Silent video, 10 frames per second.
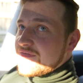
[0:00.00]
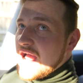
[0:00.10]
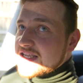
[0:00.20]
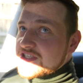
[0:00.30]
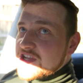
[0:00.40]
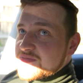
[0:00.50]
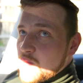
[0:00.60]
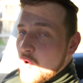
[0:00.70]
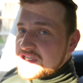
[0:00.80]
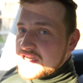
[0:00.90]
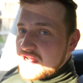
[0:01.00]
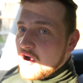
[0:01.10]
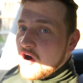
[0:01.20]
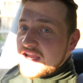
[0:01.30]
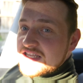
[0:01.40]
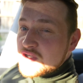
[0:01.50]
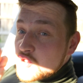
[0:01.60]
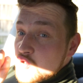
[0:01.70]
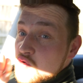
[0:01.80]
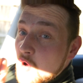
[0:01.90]
advice in terms of washing the car is
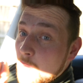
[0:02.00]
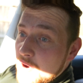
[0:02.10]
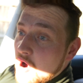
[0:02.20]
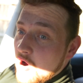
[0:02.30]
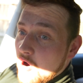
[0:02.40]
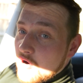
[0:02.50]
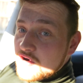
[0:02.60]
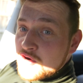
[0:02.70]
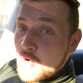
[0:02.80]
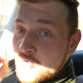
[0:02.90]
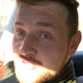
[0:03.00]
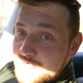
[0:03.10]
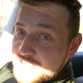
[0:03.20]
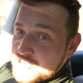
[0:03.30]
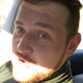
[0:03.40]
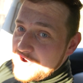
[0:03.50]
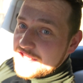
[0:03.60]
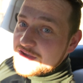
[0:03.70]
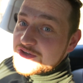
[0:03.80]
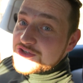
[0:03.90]
do not park under a
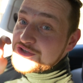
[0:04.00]
tree.